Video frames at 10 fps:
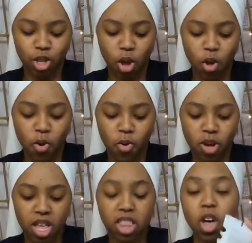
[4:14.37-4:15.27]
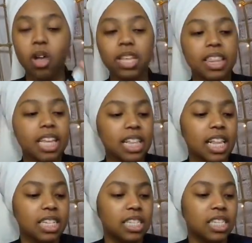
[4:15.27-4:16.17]
so the only thing
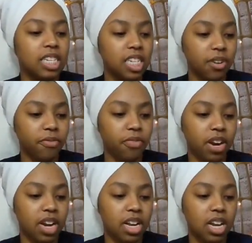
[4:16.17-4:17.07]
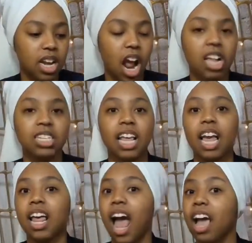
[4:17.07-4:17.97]
that's different is
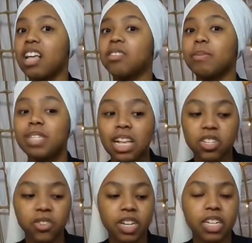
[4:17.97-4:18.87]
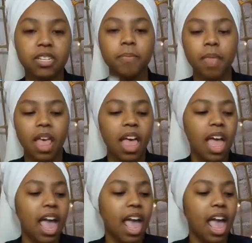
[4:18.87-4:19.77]
that I got some accessories
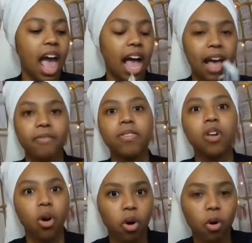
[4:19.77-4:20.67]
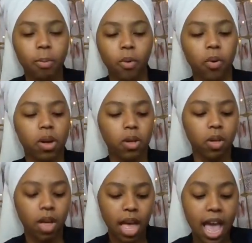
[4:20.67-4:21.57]
I have the jojoba
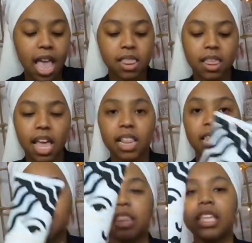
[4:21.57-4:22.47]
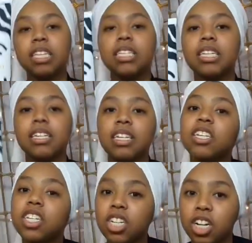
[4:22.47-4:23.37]
oil, and then this
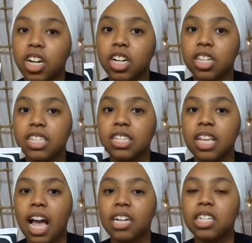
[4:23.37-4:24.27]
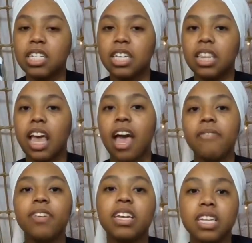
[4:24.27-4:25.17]
conditioner. This is actually the
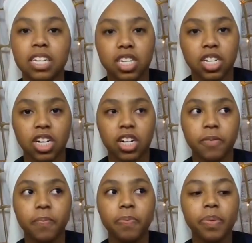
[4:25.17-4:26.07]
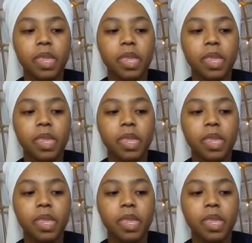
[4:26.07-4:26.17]
heavy conditioner